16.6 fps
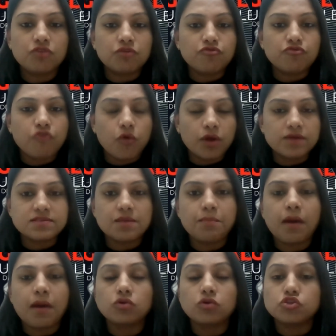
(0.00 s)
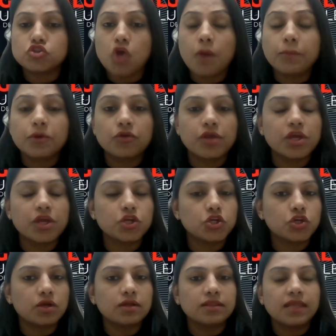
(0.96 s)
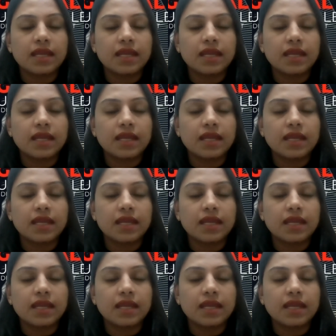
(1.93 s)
we focus about job creation,